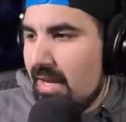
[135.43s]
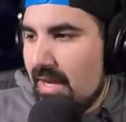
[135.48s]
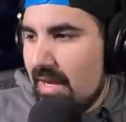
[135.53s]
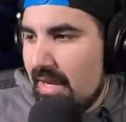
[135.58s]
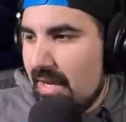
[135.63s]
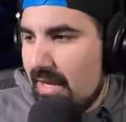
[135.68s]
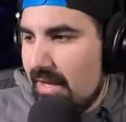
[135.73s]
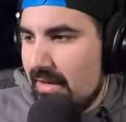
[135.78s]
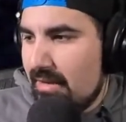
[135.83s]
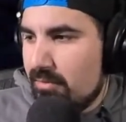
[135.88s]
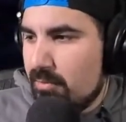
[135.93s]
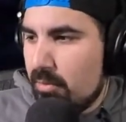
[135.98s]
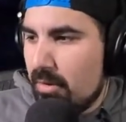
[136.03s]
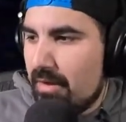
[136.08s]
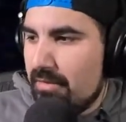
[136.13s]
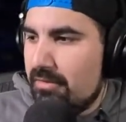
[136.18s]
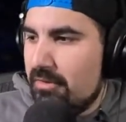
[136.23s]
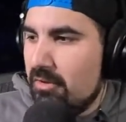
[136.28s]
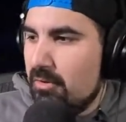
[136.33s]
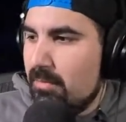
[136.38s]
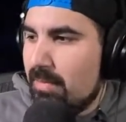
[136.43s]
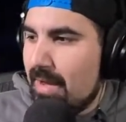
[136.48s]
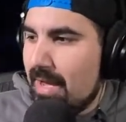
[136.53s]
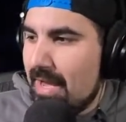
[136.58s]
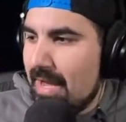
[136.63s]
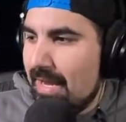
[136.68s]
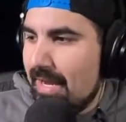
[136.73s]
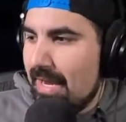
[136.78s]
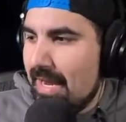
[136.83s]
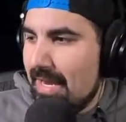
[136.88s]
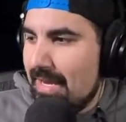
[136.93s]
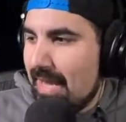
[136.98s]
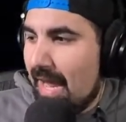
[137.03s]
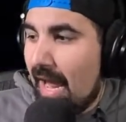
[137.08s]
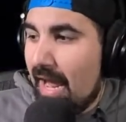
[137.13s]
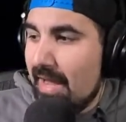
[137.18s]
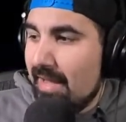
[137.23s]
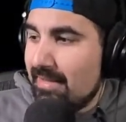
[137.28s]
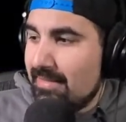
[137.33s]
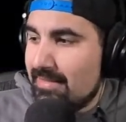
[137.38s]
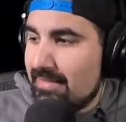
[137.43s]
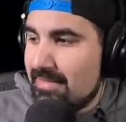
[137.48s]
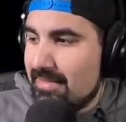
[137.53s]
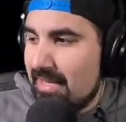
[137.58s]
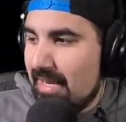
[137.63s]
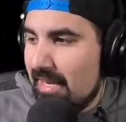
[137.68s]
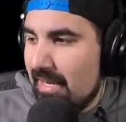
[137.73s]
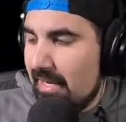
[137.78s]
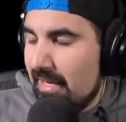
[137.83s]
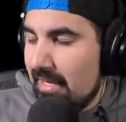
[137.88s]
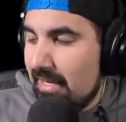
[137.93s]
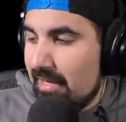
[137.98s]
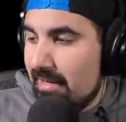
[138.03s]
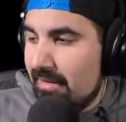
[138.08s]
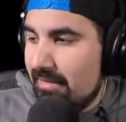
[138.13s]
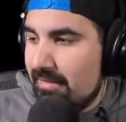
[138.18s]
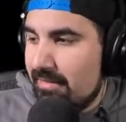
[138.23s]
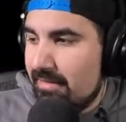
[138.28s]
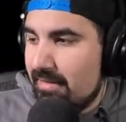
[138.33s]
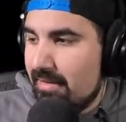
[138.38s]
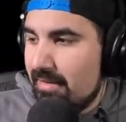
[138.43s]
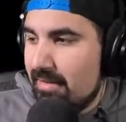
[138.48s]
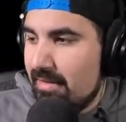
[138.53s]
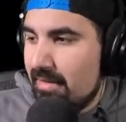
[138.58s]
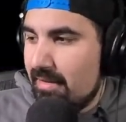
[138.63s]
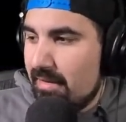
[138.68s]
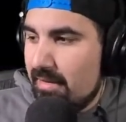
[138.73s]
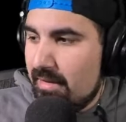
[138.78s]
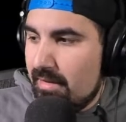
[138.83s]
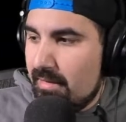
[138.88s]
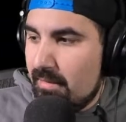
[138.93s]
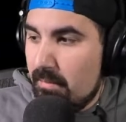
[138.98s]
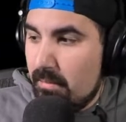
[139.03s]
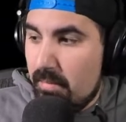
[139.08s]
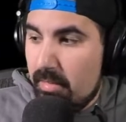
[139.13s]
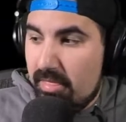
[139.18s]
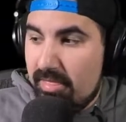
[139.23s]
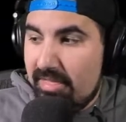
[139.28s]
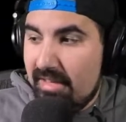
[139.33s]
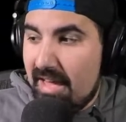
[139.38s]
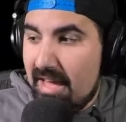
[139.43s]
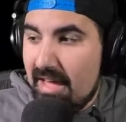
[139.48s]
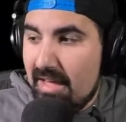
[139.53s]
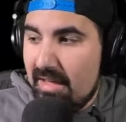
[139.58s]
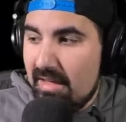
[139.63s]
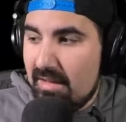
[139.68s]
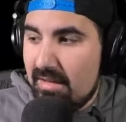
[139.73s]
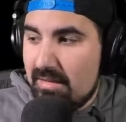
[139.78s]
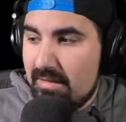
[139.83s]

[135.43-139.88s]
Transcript: And it's brought to you by Enhance and Thaw?